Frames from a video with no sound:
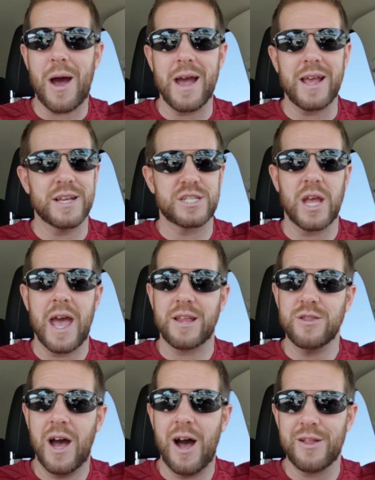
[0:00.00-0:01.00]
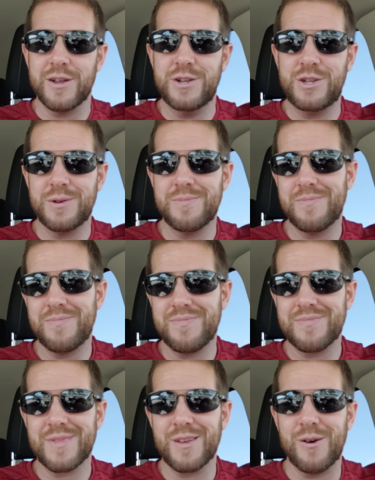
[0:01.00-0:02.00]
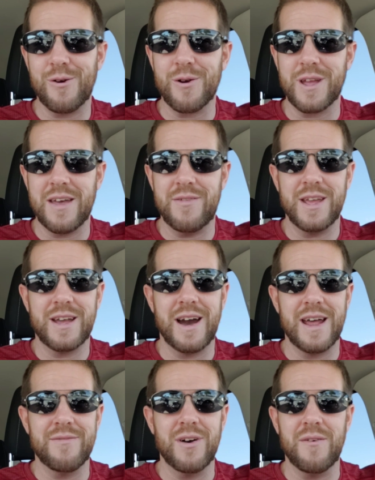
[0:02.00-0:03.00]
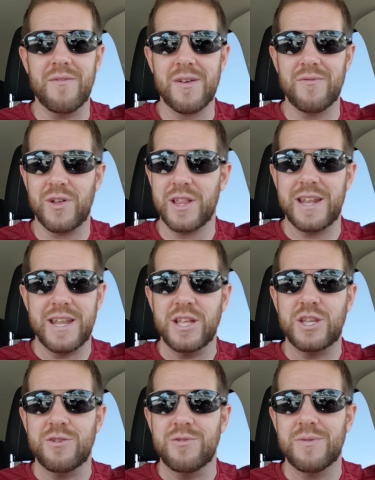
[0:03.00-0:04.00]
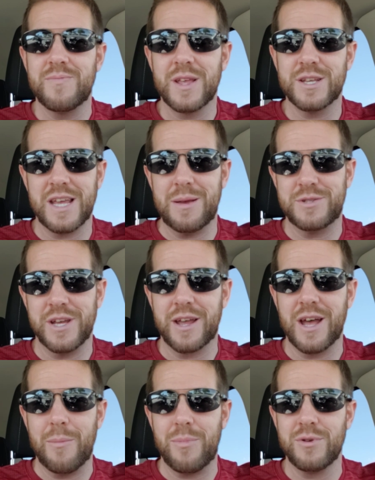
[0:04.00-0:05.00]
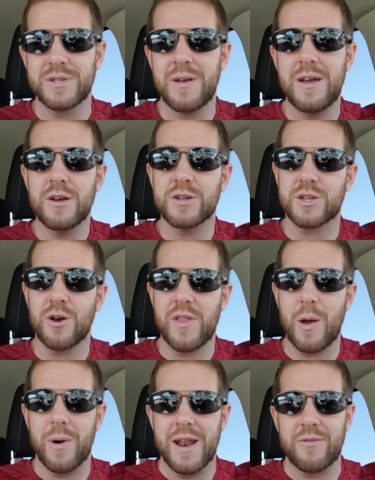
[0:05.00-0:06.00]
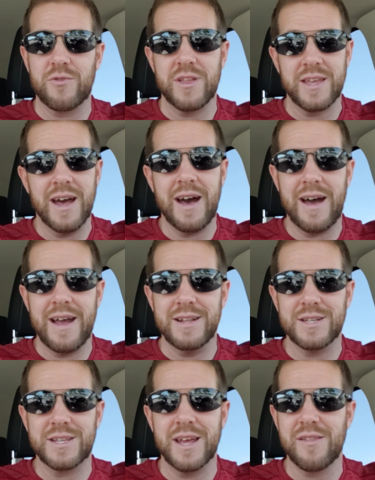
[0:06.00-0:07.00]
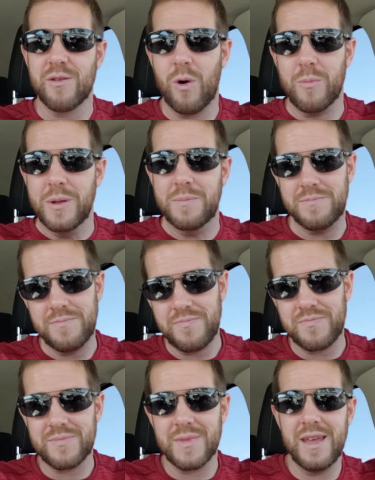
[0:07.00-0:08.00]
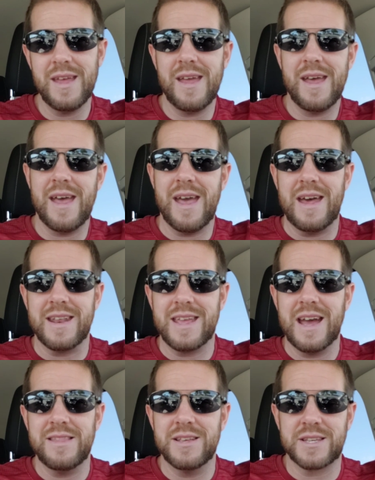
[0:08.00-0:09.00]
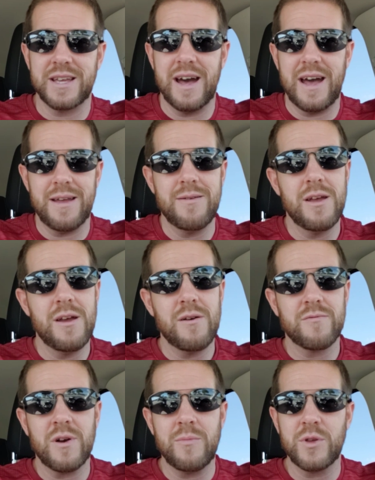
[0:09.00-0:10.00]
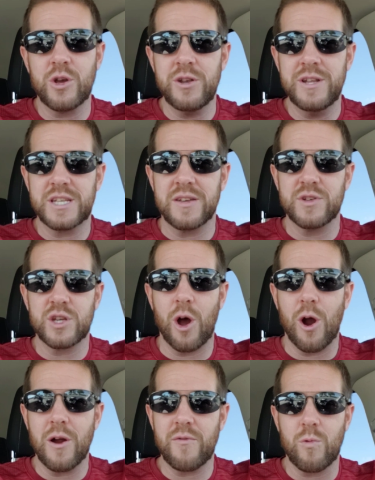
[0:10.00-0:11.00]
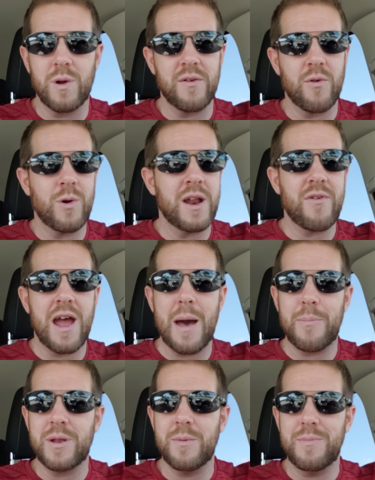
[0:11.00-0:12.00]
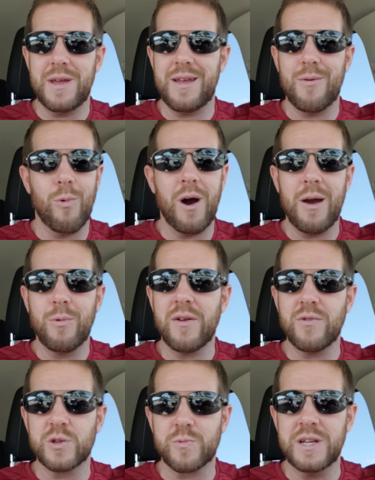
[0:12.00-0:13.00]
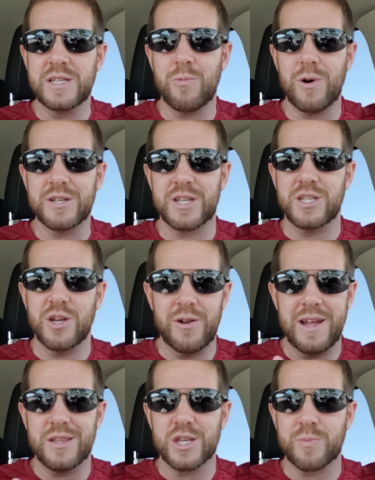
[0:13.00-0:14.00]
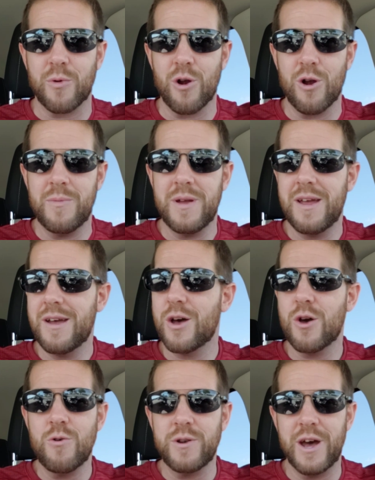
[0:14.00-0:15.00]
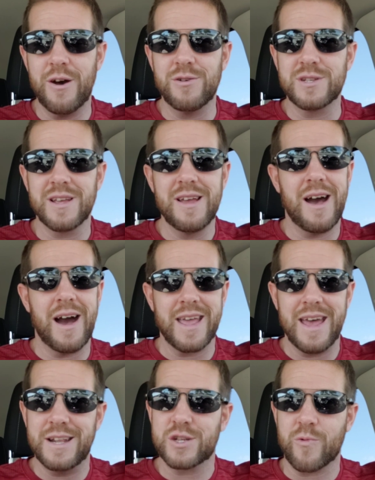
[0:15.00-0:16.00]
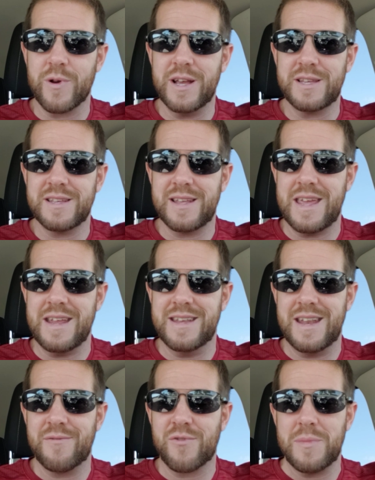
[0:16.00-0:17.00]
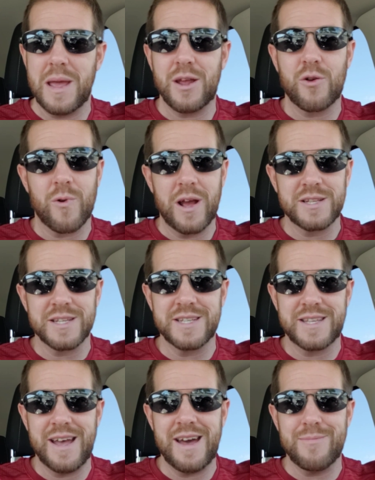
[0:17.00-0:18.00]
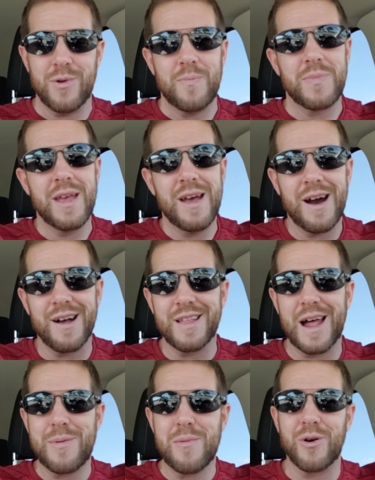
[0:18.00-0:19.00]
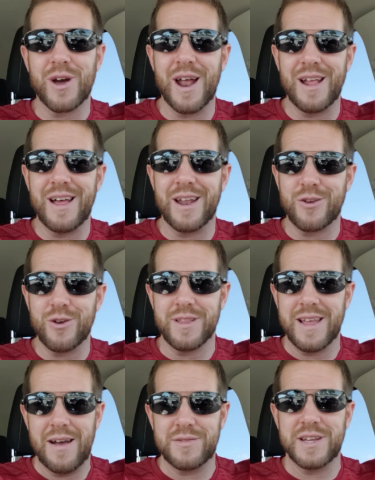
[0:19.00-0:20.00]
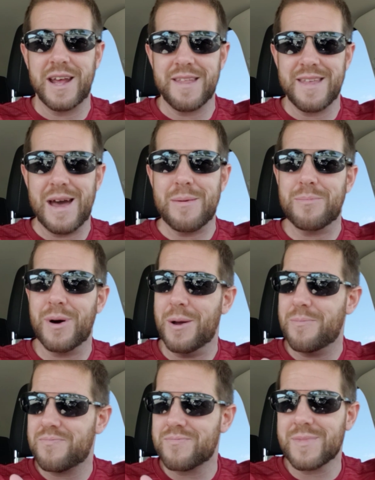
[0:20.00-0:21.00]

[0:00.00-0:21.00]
I guess acknowledge or give any kind of a validity to same-sex couples, so they went after the guy instead of the woman. And again, this guy, from the goodness of his heart, for whatever happened to be, whatever his reason was to donate the sperm, who knows? Again, it's crazy that he did it from a Craigslist ad. I mean, a lot of people got a lot of good laughs out of that, but